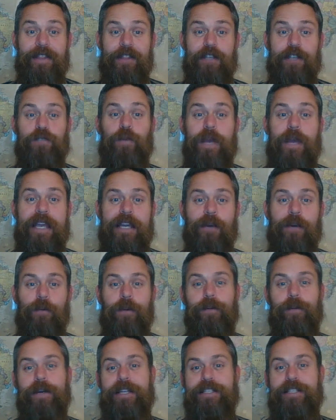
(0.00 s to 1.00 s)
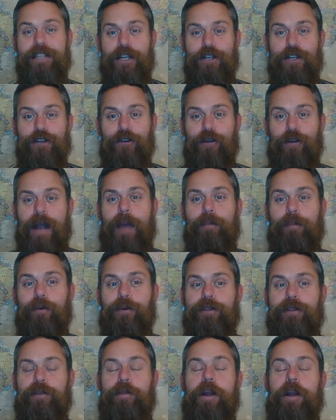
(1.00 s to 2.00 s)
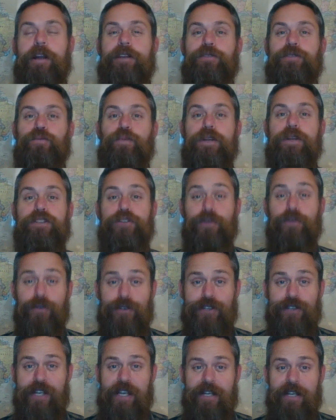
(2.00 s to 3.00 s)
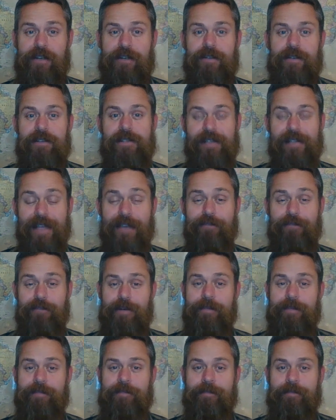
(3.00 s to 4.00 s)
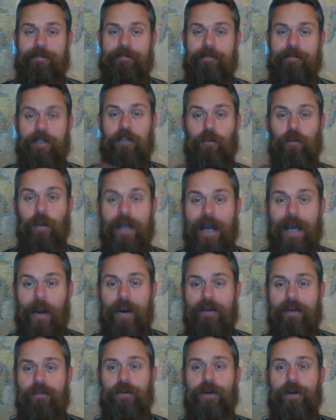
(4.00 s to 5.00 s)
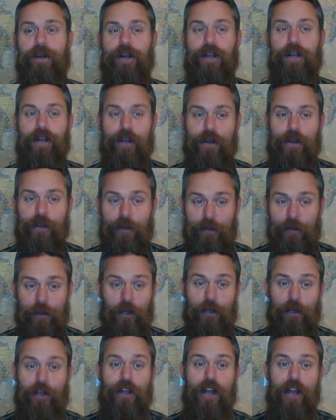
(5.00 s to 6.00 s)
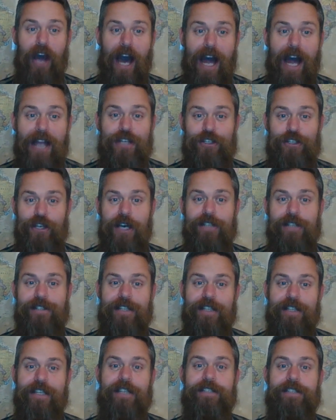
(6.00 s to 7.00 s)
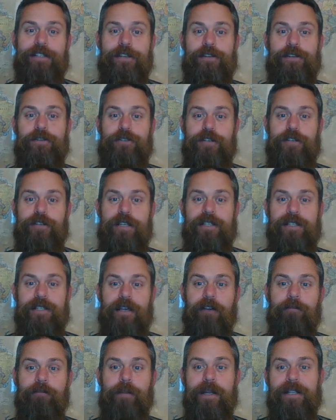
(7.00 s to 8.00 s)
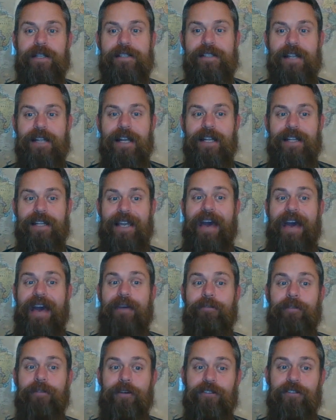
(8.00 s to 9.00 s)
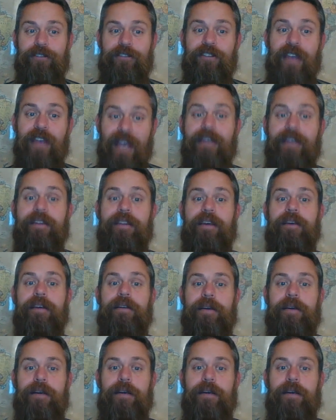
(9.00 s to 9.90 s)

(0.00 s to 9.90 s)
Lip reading: This week, we will continue to grapple with America's original sin, slavery. This week, however, we're going to look not just at the institution itself, but instead at the efforts to end it.